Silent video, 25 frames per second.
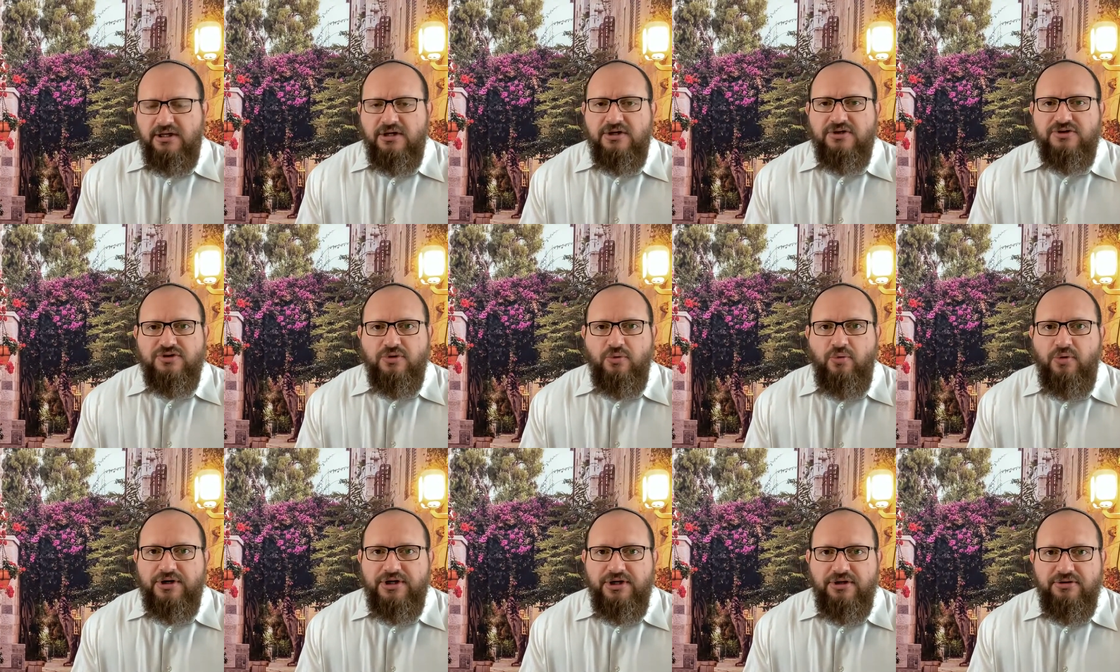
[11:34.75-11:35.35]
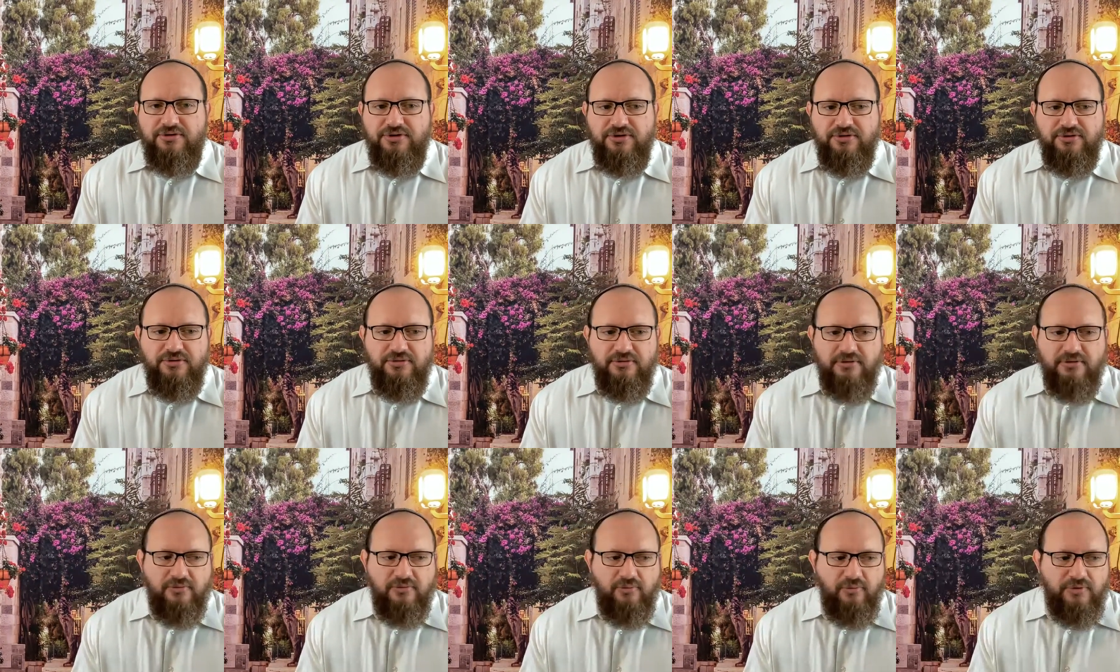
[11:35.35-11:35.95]
So what do you
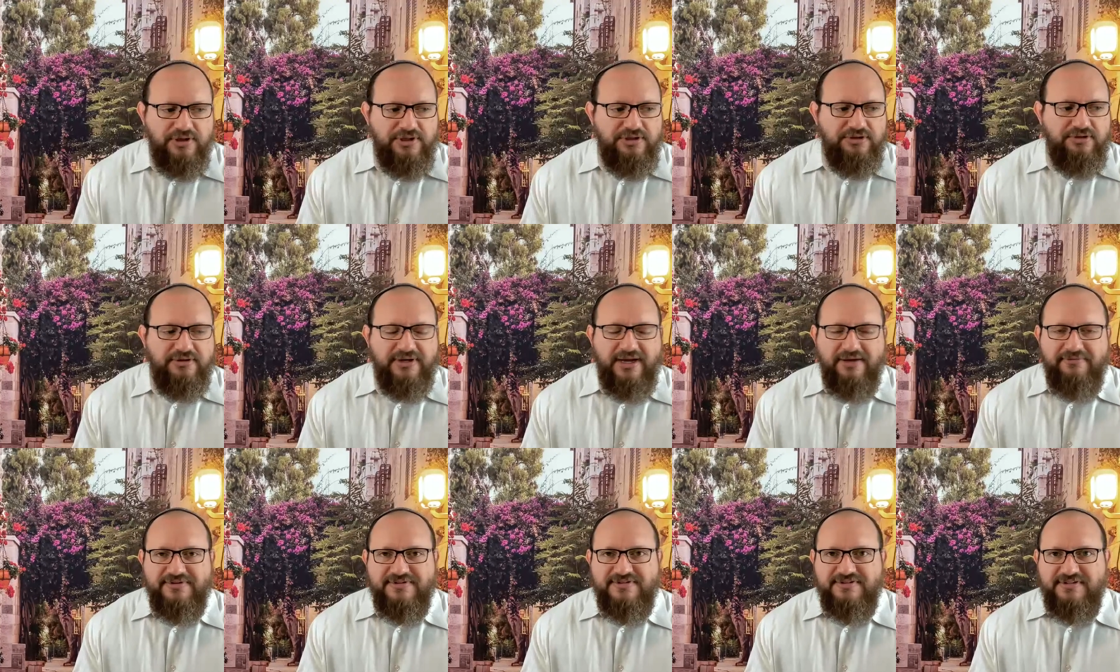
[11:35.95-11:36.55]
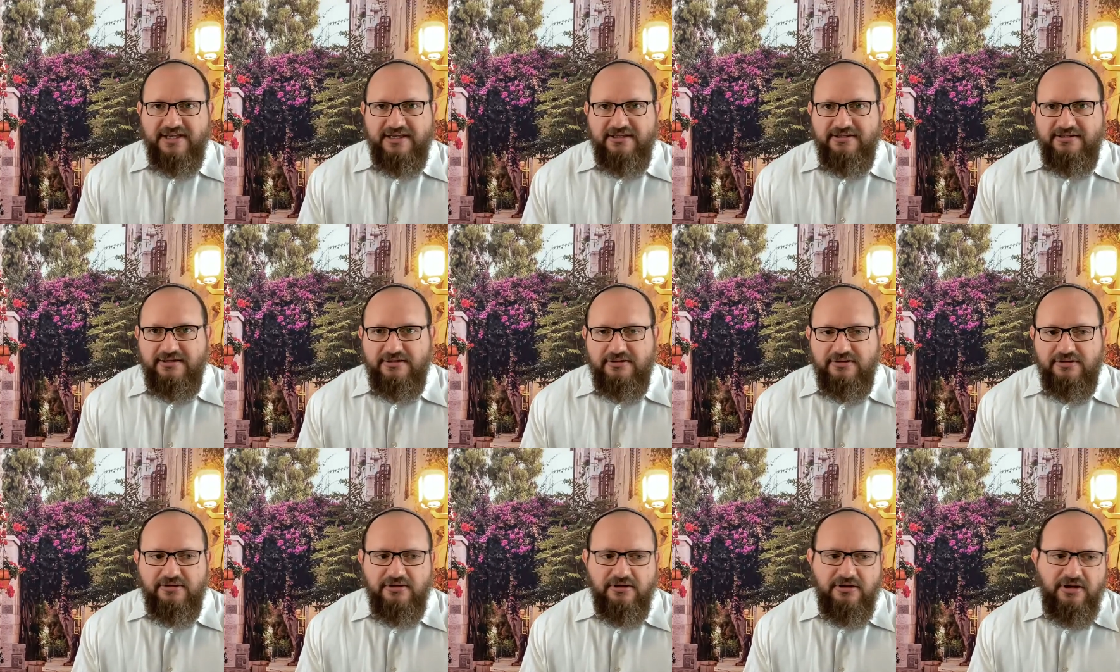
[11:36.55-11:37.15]
do? Well, you don't have a steak
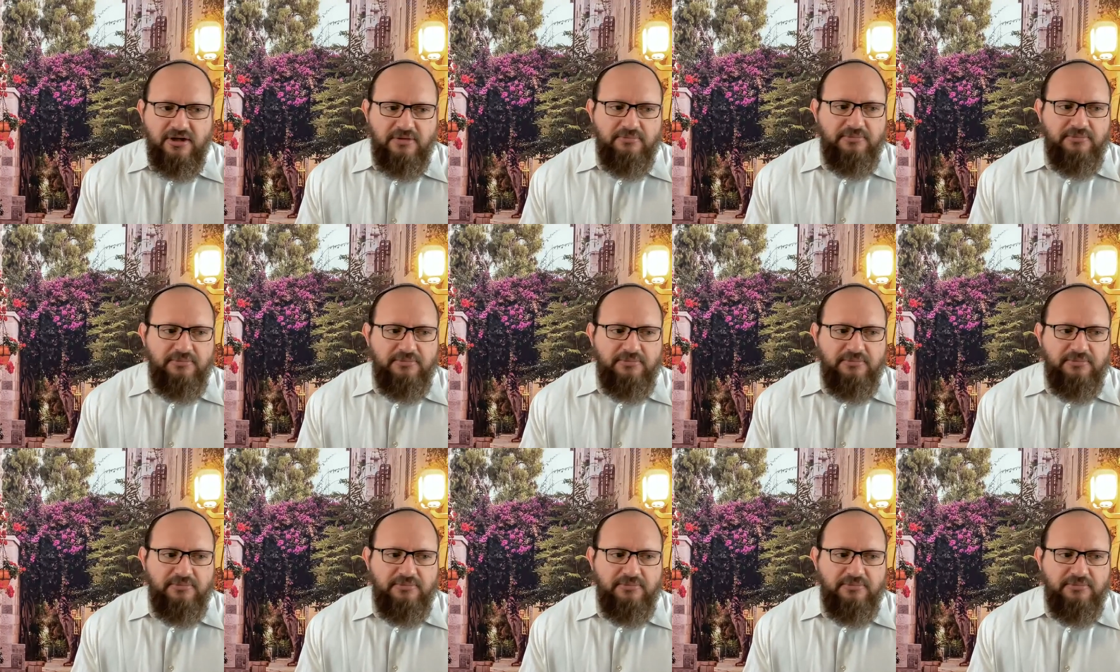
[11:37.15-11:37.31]
dinner,